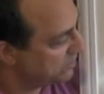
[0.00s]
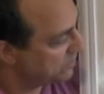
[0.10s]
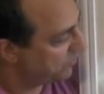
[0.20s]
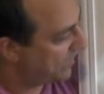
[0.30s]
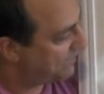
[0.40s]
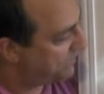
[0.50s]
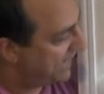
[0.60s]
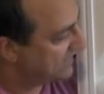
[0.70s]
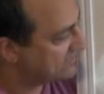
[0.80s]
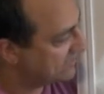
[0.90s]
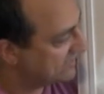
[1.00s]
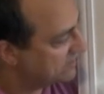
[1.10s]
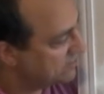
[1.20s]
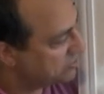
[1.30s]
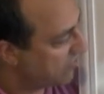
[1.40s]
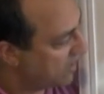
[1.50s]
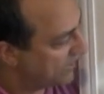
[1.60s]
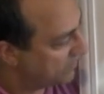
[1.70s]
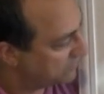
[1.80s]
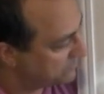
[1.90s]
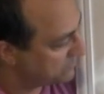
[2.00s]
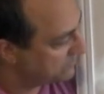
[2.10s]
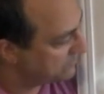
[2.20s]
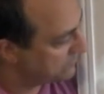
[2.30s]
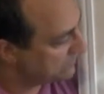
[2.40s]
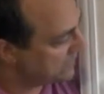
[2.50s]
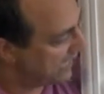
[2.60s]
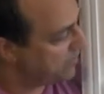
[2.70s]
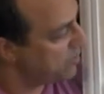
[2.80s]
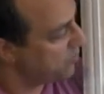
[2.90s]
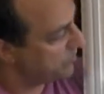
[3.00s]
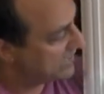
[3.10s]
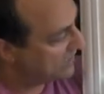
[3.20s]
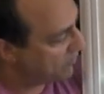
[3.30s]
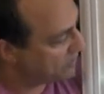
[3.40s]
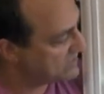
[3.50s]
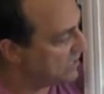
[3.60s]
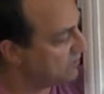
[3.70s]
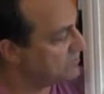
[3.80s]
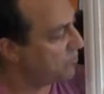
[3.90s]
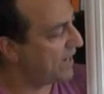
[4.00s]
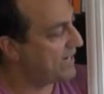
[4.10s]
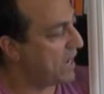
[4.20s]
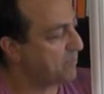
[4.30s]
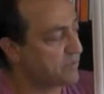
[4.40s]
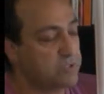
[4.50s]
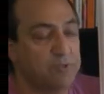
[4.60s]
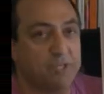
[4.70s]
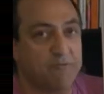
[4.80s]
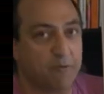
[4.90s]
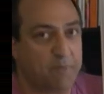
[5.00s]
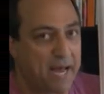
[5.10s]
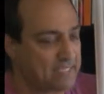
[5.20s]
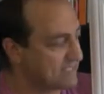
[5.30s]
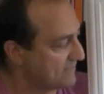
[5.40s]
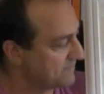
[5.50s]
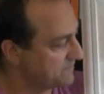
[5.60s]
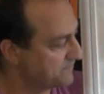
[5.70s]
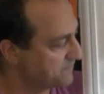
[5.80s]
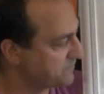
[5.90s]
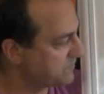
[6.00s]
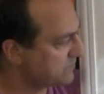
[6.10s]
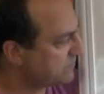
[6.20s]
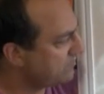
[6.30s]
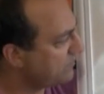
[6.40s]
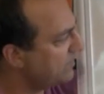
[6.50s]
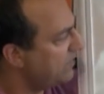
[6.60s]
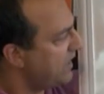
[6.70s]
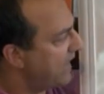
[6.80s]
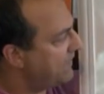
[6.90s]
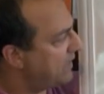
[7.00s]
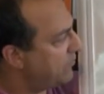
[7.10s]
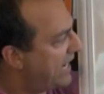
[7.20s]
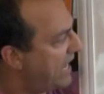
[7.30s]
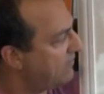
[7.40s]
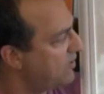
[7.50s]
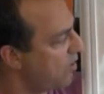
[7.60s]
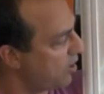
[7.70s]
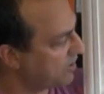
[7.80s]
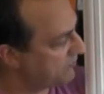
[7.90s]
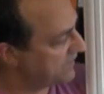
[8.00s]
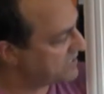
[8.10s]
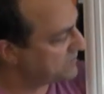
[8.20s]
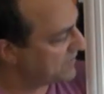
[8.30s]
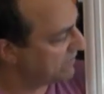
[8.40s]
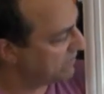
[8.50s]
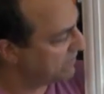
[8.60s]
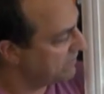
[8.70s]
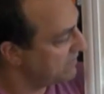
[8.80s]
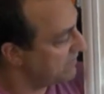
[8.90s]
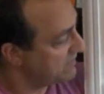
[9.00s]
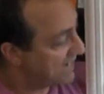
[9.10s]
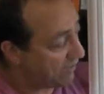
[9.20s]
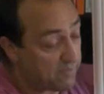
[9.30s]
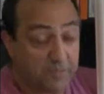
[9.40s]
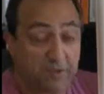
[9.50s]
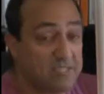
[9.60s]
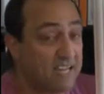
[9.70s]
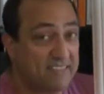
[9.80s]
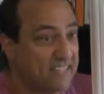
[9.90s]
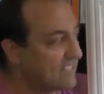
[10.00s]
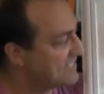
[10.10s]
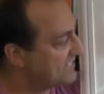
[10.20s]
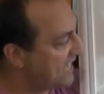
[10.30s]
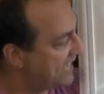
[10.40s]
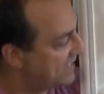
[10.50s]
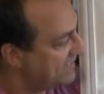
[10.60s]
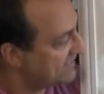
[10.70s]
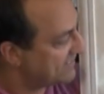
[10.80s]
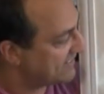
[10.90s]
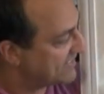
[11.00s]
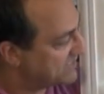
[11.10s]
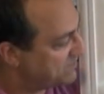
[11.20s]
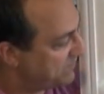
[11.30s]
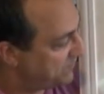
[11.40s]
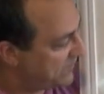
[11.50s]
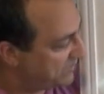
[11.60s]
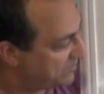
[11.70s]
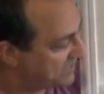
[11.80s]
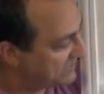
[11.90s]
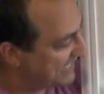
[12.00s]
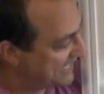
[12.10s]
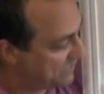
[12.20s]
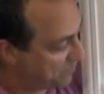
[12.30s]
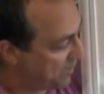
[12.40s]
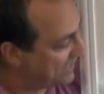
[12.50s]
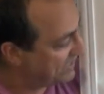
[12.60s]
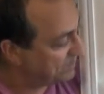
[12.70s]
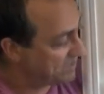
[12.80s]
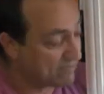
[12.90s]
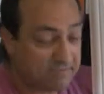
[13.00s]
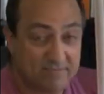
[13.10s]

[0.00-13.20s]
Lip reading: Great passing triangles. Okay? We give ourselves great opportunity for passing. And then we have our defenseman here. Now, there's nothing to say that this midfielder doesn't end up right in the middle.